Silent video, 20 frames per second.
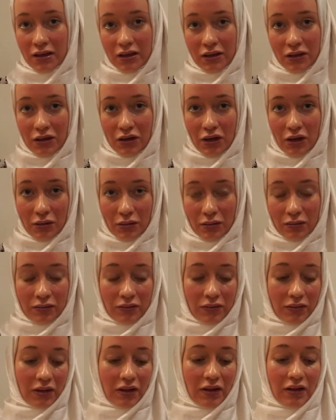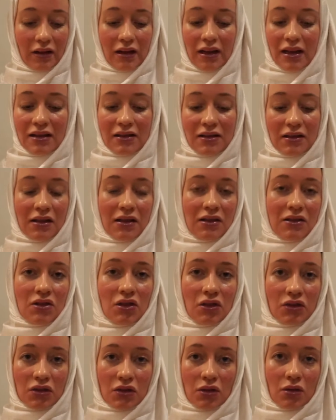you know, it's
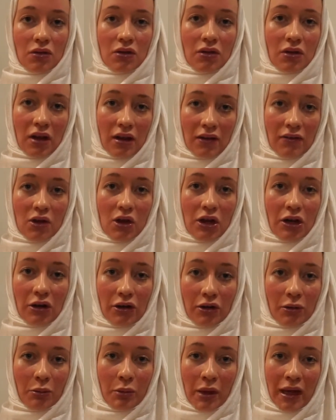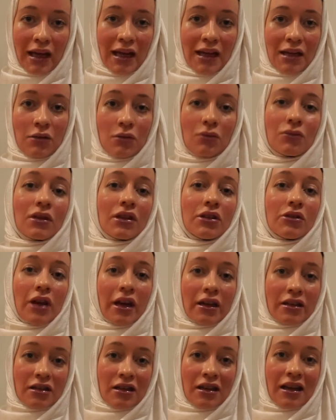just going to give you a lot of pain when you
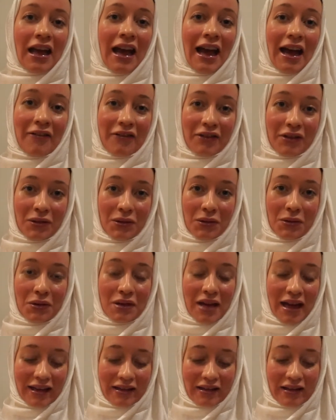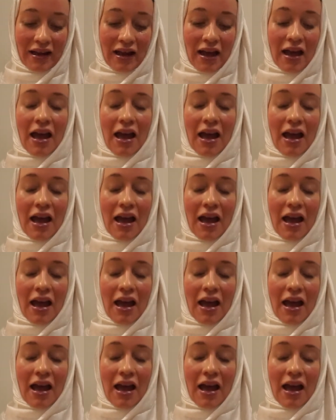actually have to do that.